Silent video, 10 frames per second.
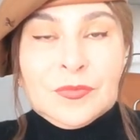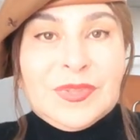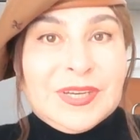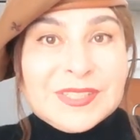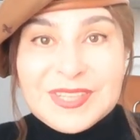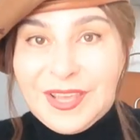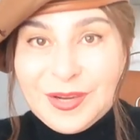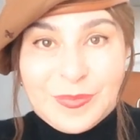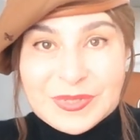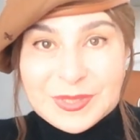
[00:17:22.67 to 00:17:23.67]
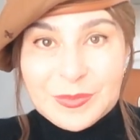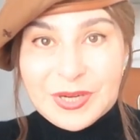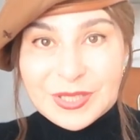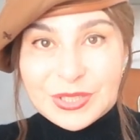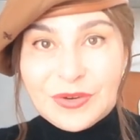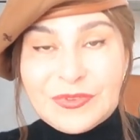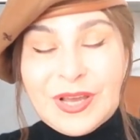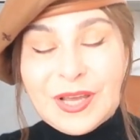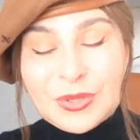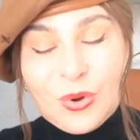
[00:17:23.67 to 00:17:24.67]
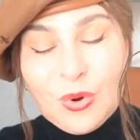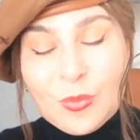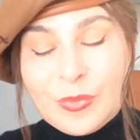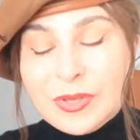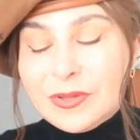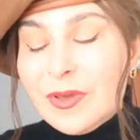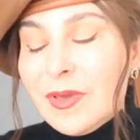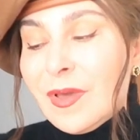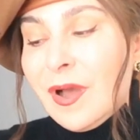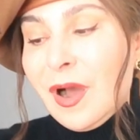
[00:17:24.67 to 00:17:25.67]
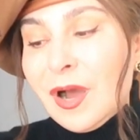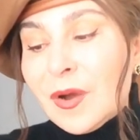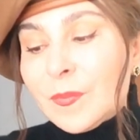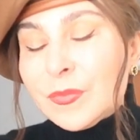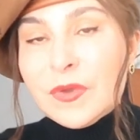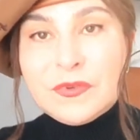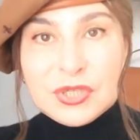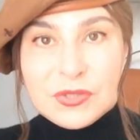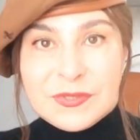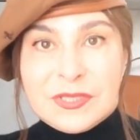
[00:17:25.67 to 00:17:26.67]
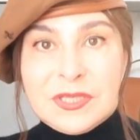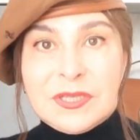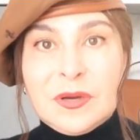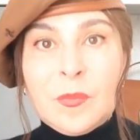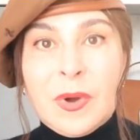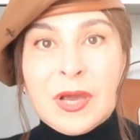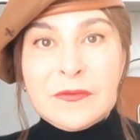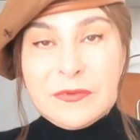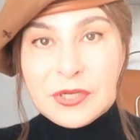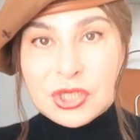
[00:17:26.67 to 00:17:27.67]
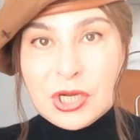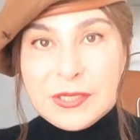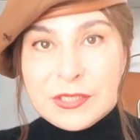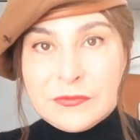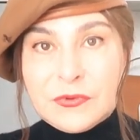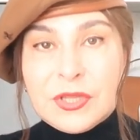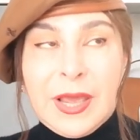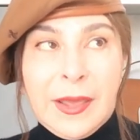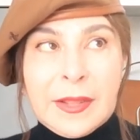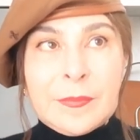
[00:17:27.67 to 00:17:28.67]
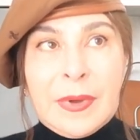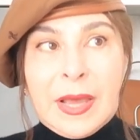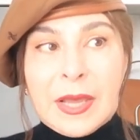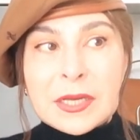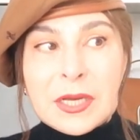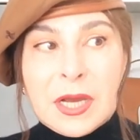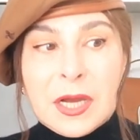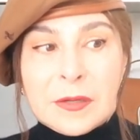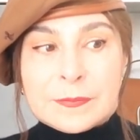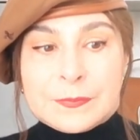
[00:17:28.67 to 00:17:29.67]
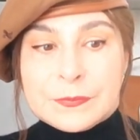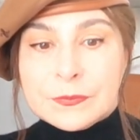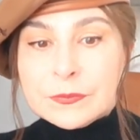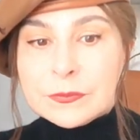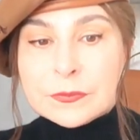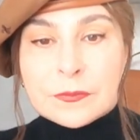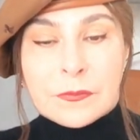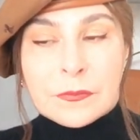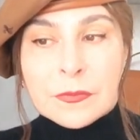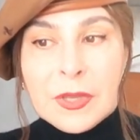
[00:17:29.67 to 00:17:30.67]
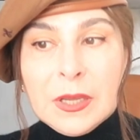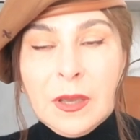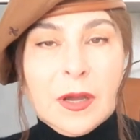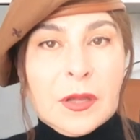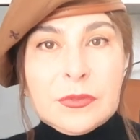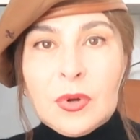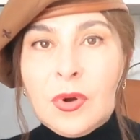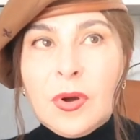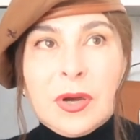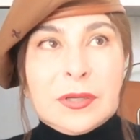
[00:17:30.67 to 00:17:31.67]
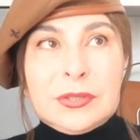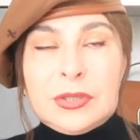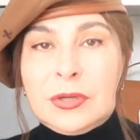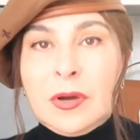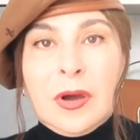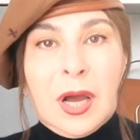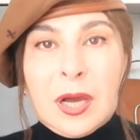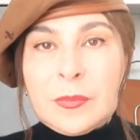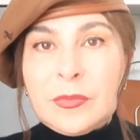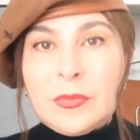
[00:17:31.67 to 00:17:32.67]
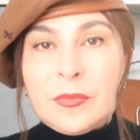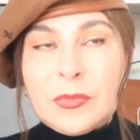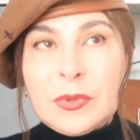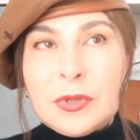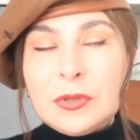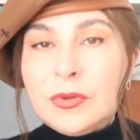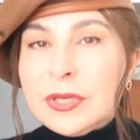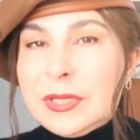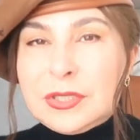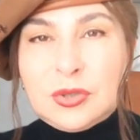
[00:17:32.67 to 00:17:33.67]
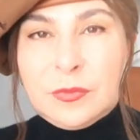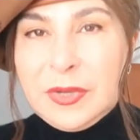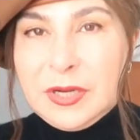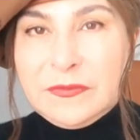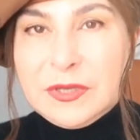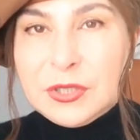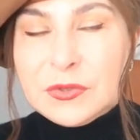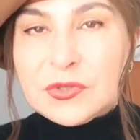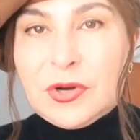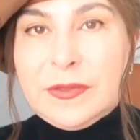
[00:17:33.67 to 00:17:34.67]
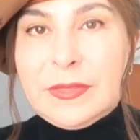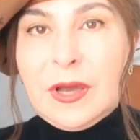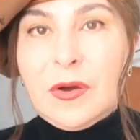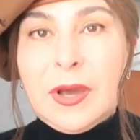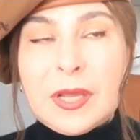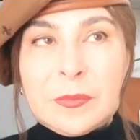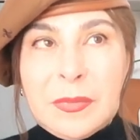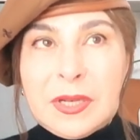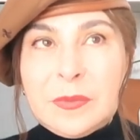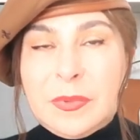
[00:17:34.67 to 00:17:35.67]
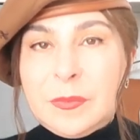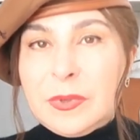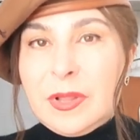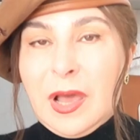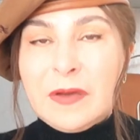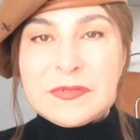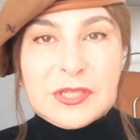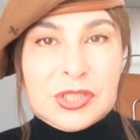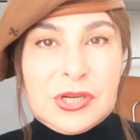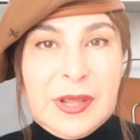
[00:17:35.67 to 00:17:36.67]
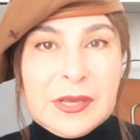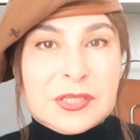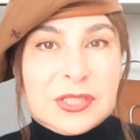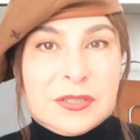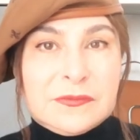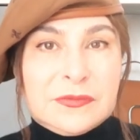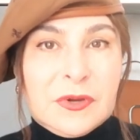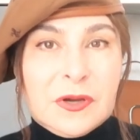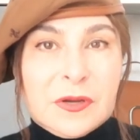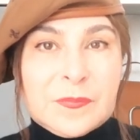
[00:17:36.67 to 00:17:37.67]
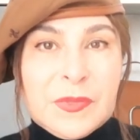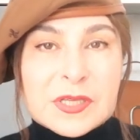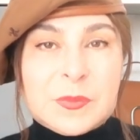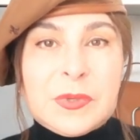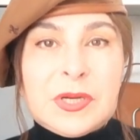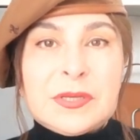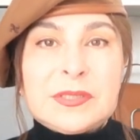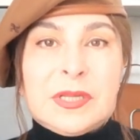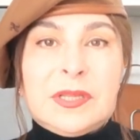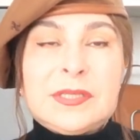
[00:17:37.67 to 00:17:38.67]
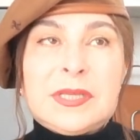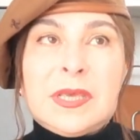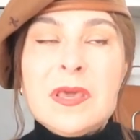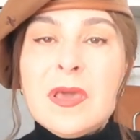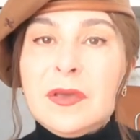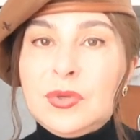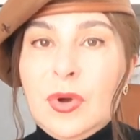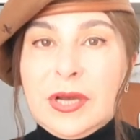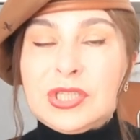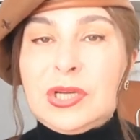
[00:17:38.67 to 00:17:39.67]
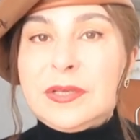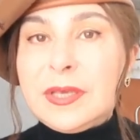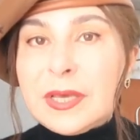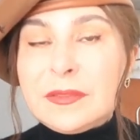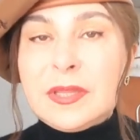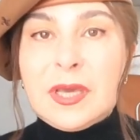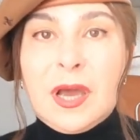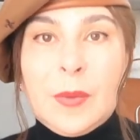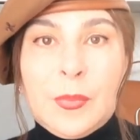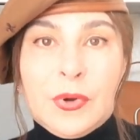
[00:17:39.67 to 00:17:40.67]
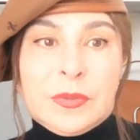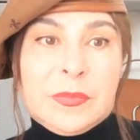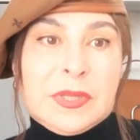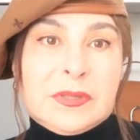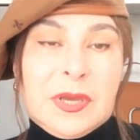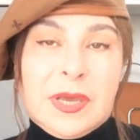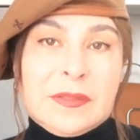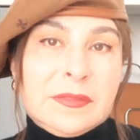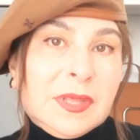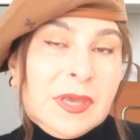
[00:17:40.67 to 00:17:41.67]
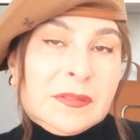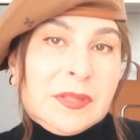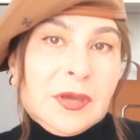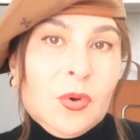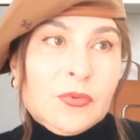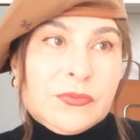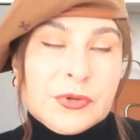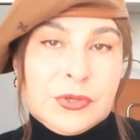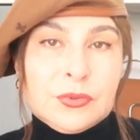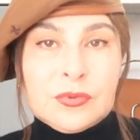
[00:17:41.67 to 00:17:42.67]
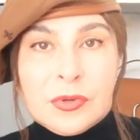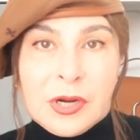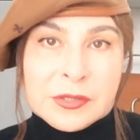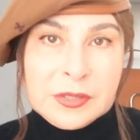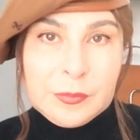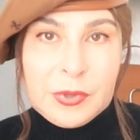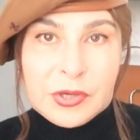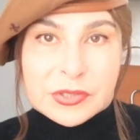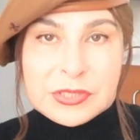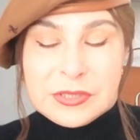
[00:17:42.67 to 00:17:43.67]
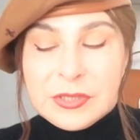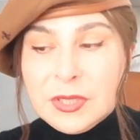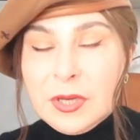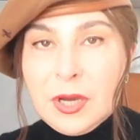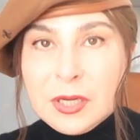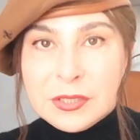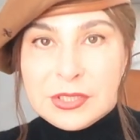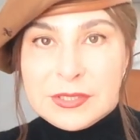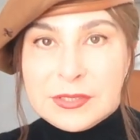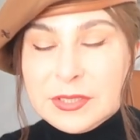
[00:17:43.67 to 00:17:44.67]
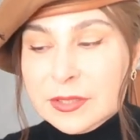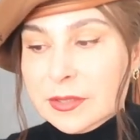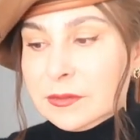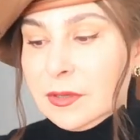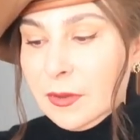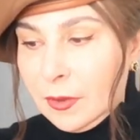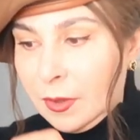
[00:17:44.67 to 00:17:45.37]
there is any possibility of that hoping um, we shall see my wish list for the handbag um, though you know I'm looking at so many videos right now and many people have such a negative um, experience that they say you actually get the appointment and then they offer you garden party uh, just a second